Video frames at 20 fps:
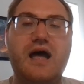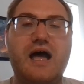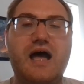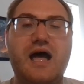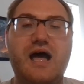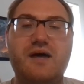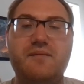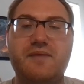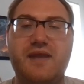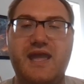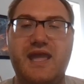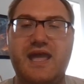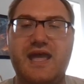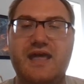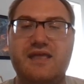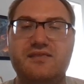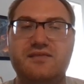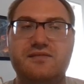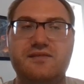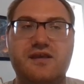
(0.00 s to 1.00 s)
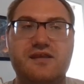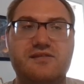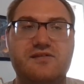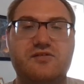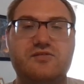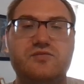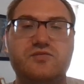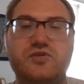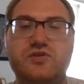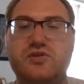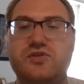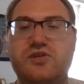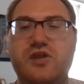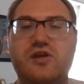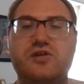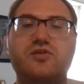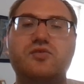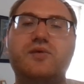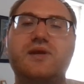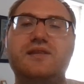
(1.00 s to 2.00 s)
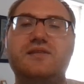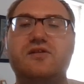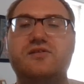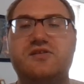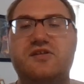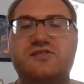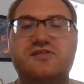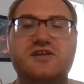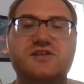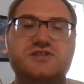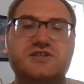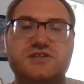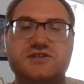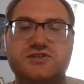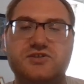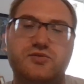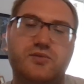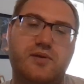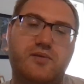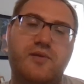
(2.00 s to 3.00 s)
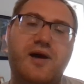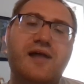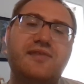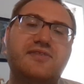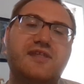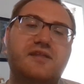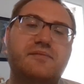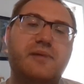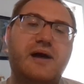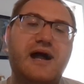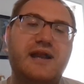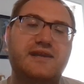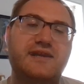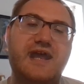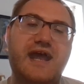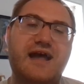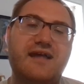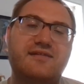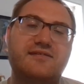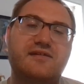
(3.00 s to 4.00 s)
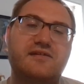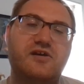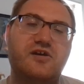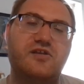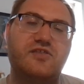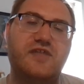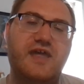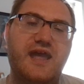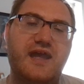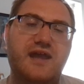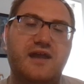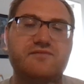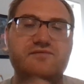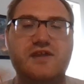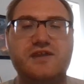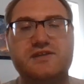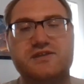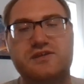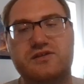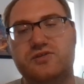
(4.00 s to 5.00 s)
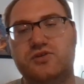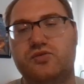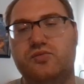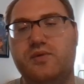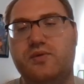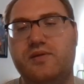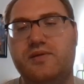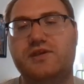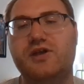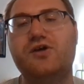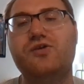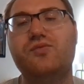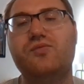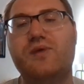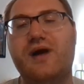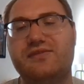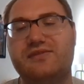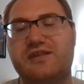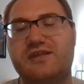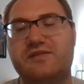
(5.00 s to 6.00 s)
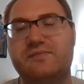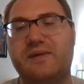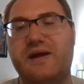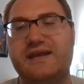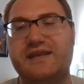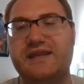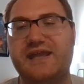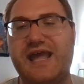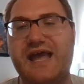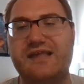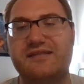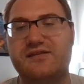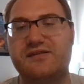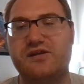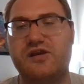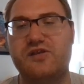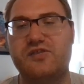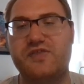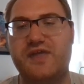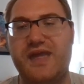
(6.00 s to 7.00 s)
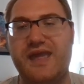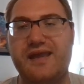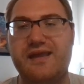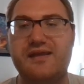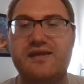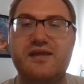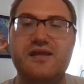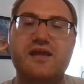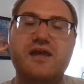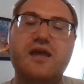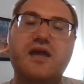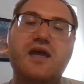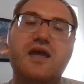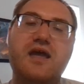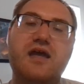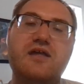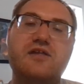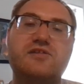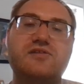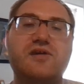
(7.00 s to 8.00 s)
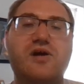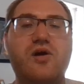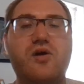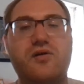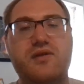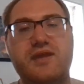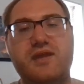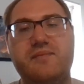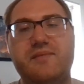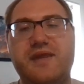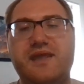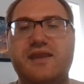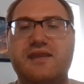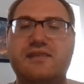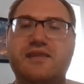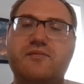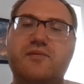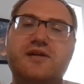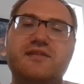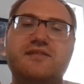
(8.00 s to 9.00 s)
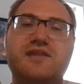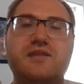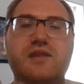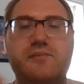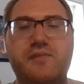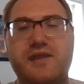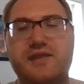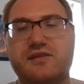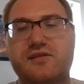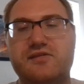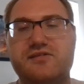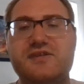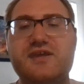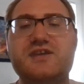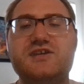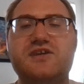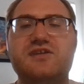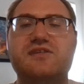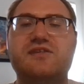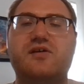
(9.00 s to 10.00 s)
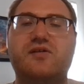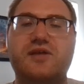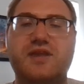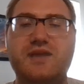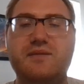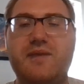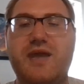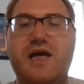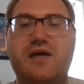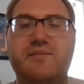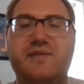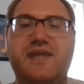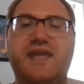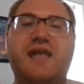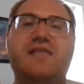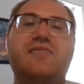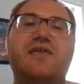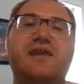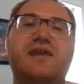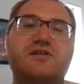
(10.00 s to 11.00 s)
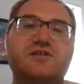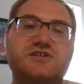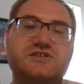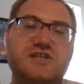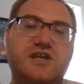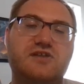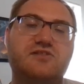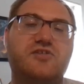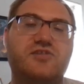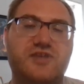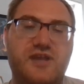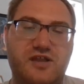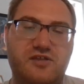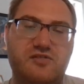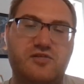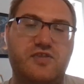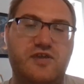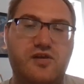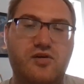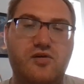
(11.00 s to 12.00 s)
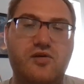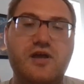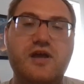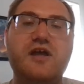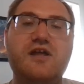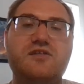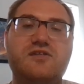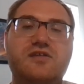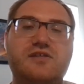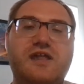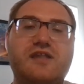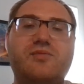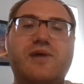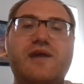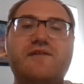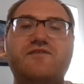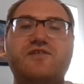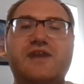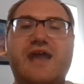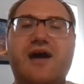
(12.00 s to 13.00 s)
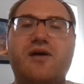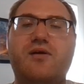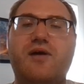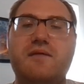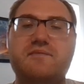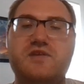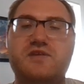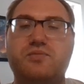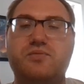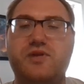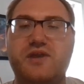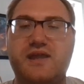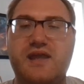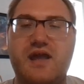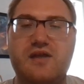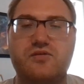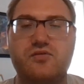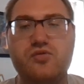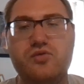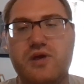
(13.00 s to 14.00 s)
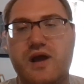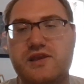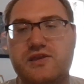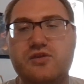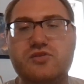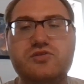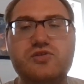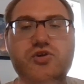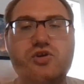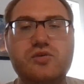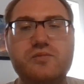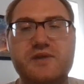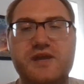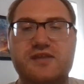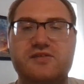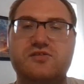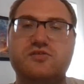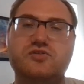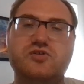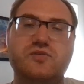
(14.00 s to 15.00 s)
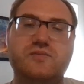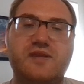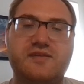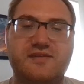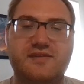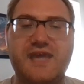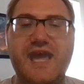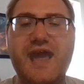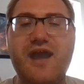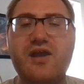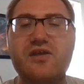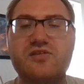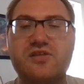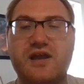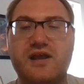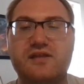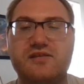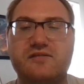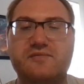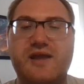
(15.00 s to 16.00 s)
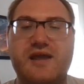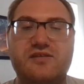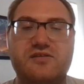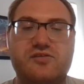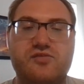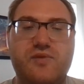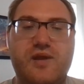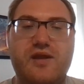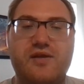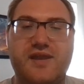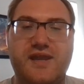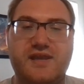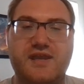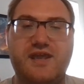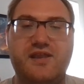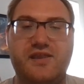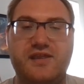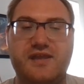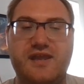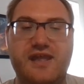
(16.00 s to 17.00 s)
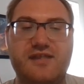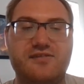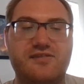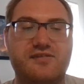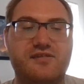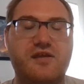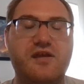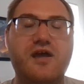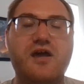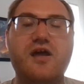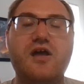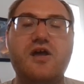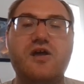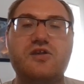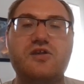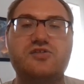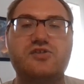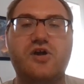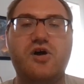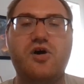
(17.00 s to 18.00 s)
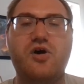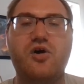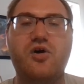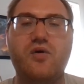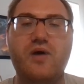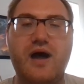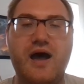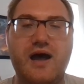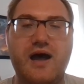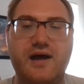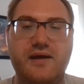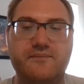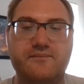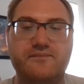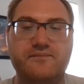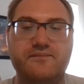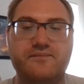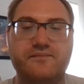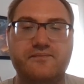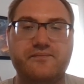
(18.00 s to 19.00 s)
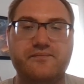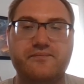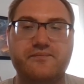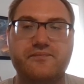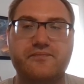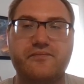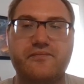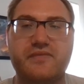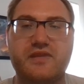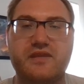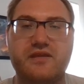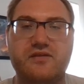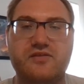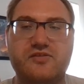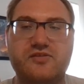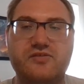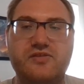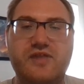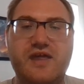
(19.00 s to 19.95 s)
And because they're doing their decision, do we want this podcast on our thing? If we don't want this podcast on our thing? So and then once they make the decision, they'll email me, and then I'll share those links with you. So that's why for now I'm just putting it on YouTube, because YouTube doesn't care as long as I'm not swearing and killing kids. So so